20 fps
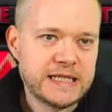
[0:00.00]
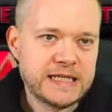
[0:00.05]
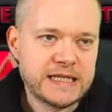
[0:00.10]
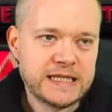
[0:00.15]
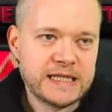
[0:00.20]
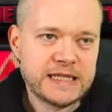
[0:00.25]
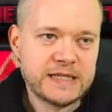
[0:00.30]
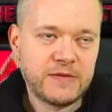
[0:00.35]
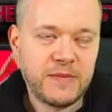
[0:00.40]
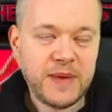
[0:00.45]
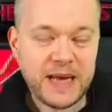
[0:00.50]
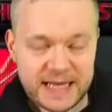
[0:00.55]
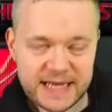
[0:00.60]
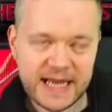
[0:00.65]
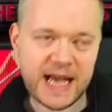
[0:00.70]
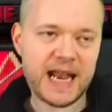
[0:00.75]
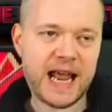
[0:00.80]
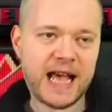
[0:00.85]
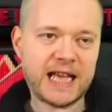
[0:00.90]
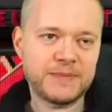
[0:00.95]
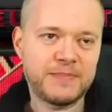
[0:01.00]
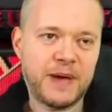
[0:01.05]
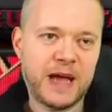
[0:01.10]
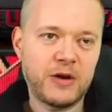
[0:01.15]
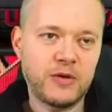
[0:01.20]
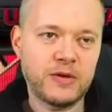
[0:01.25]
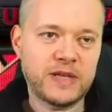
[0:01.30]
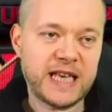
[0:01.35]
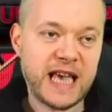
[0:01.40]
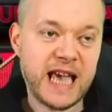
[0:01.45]
We missed our last
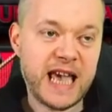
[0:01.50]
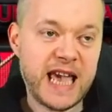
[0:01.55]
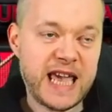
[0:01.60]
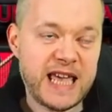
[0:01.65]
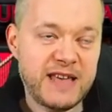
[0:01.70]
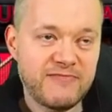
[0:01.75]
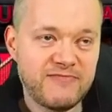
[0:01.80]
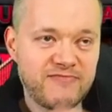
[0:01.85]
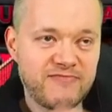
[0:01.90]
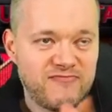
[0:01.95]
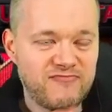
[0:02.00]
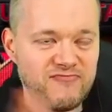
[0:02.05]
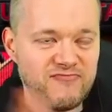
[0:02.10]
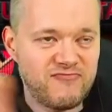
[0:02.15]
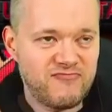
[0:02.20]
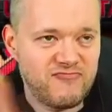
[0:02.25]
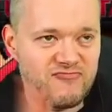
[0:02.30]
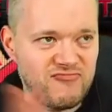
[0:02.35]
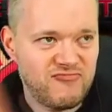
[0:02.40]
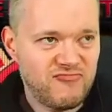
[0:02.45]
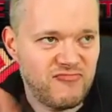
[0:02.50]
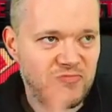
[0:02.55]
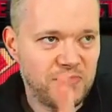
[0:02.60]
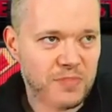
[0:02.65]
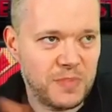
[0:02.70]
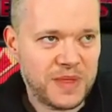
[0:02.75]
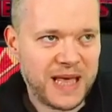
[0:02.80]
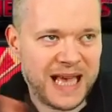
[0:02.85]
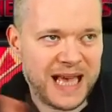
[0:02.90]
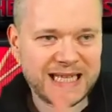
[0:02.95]
penalty.
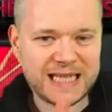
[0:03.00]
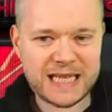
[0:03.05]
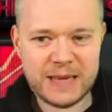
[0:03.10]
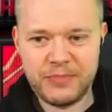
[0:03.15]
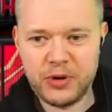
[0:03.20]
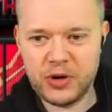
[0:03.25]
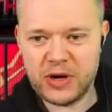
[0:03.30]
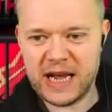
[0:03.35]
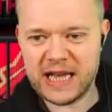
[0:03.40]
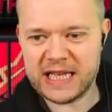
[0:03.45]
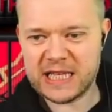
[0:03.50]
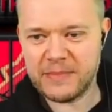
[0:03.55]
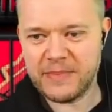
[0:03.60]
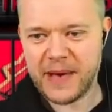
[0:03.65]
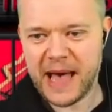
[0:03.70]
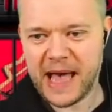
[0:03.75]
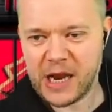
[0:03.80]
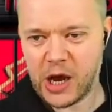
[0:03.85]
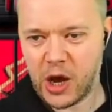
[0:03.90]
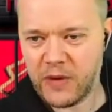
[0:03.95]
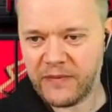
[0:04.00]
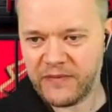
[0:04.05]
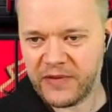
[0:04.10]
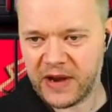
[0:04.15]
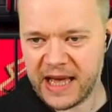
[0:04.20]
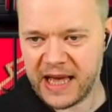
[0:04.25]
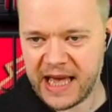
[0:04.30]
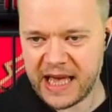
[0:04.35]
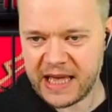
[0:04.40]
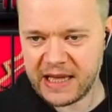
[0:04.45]
This to put it to bed,
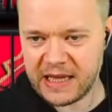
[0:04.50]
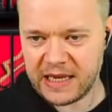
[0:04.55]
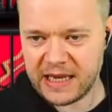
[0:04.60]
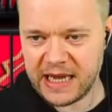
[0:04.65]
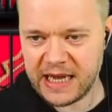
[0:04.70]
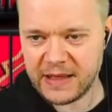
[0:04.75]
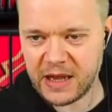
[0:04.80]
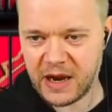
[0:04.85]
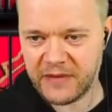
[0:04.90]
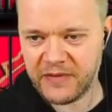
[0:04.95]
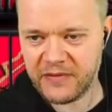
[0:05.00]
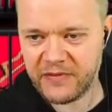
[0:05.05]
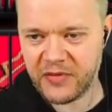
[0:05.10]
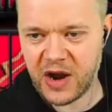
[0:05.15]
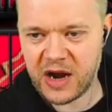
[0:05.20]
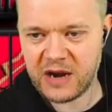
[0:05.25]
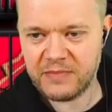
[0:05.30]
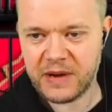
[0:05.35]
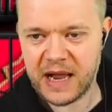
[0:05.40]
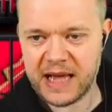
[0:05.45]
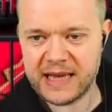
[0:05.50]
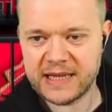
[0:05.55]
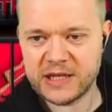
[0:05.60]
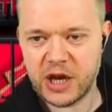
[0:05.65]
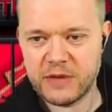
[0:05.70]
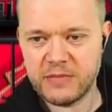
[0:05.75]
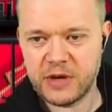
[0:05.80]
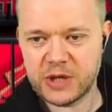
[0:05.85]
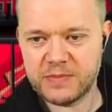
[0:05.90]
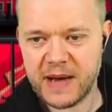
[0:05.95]
hopefully. Lindelof and Varane play so
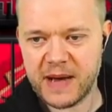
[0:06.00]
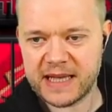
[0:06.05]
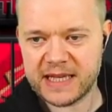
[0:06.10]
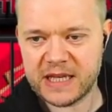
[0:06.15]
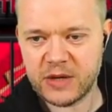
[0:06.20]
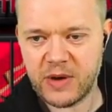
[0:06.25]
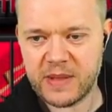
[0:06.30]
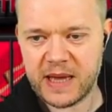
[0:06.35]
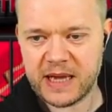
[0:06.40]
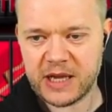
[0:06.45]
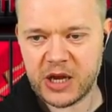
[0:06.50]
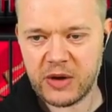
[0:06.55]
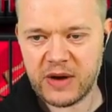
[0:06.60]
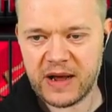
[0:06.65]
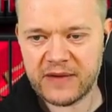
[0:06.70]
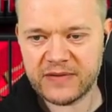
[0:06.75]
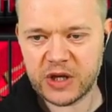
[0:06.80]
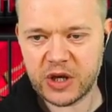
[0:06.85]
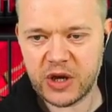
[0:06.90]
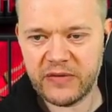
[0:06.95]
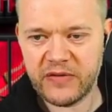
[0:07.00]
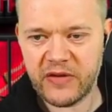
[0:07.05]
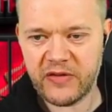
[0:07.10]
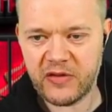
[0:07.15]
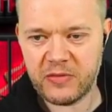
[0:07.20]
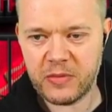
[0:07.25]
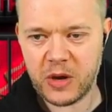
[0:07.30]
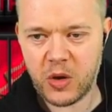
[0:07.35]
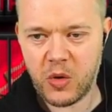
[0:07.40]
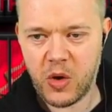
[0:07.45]
much better when they don't have to cover for
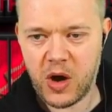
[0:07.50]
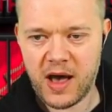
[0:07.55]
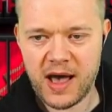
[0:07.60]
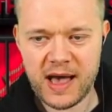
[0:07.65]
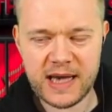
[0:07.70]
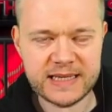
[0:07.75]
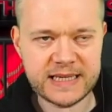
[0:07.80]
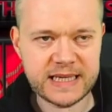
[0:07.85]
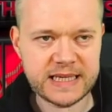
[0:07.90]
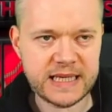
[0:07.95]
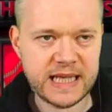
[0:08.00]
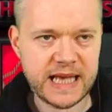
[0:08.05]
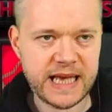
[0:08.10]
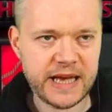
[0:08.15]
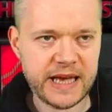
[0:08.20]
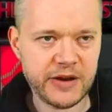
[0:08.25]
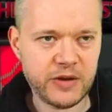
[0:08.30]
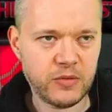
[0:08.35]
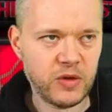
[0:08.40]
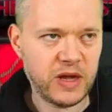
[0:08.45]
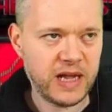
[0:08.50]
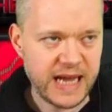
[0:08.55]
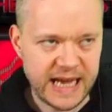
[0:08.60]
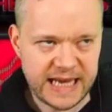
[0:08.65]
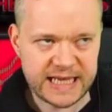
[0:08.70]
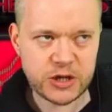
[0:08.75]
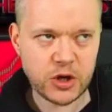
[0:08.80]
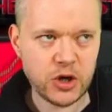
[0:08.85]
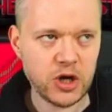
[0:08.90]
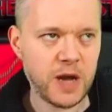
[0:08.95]
Maguire, says Leon. Well,
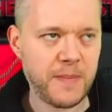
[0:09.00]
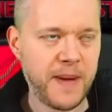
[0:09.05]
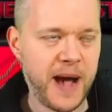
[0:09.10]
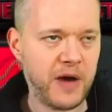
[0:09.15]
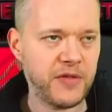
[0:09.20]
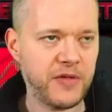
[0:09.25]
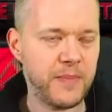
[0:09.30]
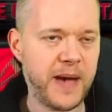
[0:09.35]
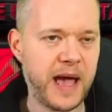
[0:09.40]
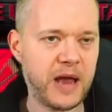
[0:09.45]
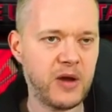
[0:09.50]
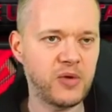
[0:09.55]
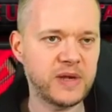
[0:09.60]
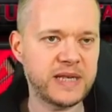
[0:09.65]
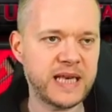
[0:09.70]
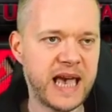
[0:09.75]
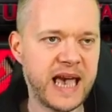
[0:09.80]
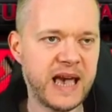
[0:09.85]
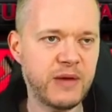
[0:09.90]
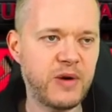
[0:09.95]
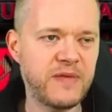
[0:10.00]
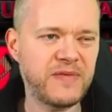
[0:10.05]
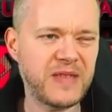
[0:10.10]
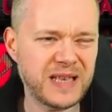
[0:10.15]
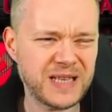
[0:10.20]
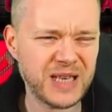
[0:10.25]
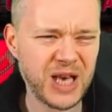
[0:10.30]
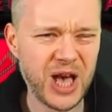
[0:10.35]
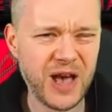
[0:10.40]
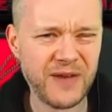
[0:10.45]
it's all about the penalty here. We've
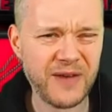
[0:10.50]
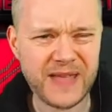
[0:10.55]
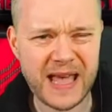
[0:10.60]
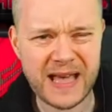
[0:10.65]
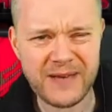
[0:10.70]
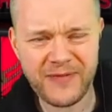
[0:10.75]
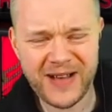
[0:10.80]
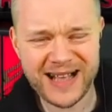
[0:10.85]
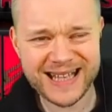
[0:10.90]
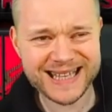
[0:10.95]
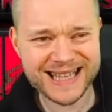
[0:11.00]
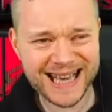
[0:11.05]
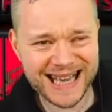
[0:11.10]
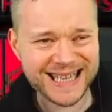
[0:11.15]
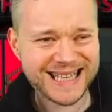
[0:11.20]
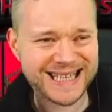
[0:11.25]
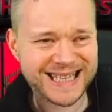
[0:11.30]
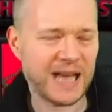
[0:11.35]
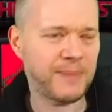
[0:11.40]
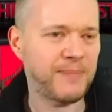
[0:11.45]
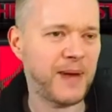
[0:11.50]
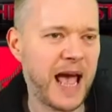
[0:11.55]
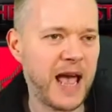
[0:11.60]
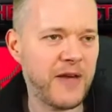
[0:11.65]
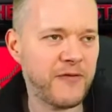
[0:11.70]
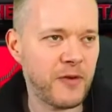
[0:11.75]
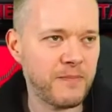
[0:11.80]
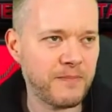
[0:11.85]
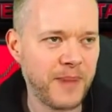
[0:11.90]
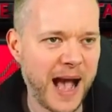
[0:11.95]
deserved it. Fantastic play
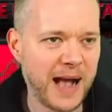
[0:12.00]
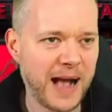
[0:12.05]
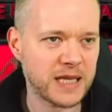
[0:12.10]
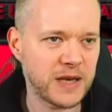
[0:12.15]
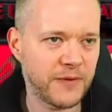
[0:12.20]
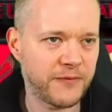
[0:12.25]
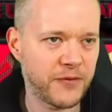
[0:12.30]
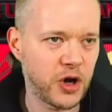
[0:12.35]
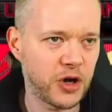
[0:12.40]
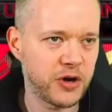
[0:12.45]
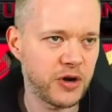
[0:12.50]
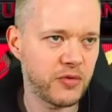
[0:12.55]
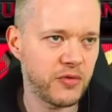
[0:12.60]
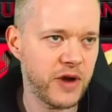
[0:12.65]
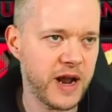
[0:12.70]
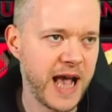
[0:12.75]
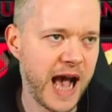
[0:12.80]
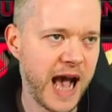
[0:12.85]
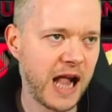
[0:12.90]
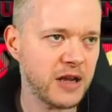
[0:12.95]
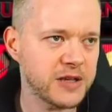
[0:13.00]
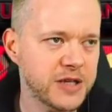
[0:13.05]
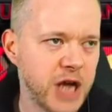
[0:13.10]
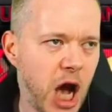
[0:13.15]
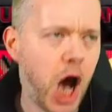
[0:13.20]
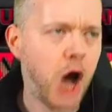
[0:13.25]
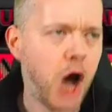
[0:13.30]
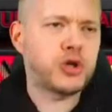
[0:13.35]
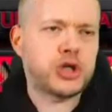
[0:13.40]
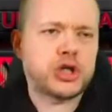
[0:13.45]
from back to front.
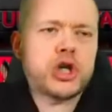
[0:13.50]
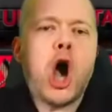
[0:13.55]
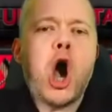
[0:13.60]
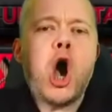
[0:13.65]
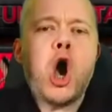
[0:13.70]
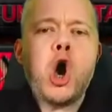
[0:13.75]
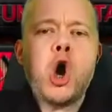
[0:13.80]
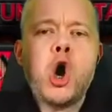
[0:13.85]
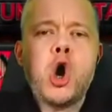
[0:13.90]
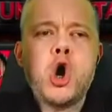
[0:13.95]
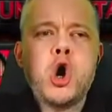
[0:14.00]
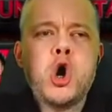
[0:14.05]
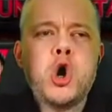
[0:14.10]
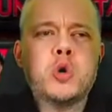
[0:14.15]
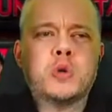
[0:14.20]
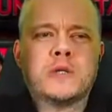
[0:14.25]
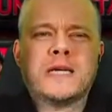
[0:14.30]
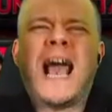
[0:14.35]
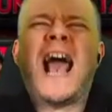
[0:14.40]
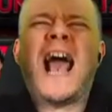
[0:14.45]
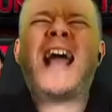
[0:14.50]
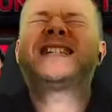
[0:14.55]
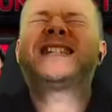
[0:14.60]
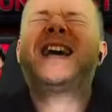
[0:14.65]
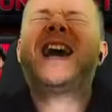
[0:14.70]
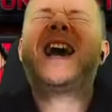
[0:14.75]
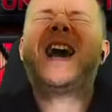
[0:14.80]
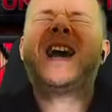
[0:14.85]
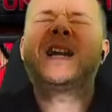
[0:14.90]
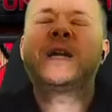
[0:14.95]
Ronaldo, shoo! Get
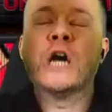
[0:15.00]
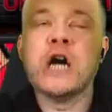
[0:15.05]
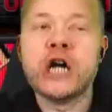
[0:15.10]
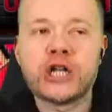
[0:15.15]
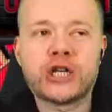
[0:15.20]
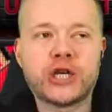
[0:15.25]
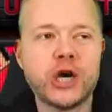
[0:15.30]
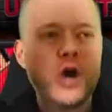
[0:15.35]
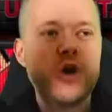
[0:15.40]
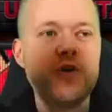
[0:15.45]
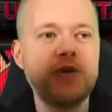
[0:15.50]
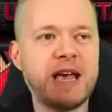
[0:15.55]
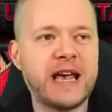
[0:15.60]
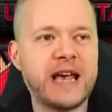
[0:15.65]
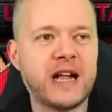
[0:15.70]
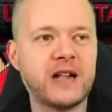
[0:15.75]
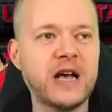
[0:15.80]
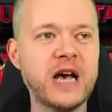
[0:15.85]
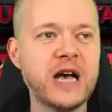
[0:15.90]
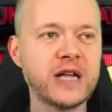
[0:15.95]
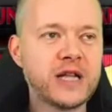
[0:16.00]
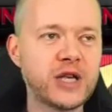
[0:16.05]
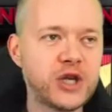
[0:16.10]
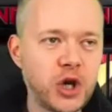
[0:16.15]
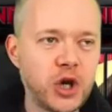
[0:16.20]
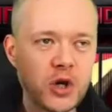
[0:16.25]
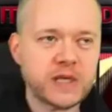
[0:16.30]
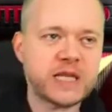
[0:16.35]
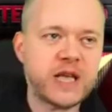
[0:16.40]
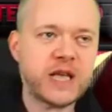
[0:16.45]
in! 2-0.
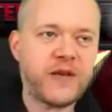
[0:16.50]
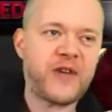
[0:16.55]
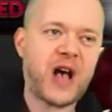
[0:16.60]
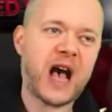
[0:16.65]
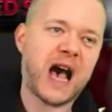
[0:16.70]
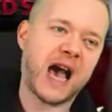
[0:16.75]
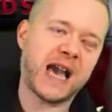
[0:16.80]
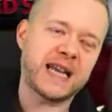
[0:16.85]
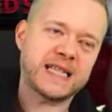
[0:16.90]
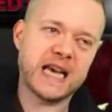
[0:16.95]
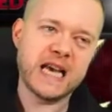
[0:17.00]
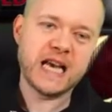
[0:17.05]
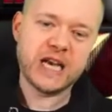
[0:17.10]
Justified.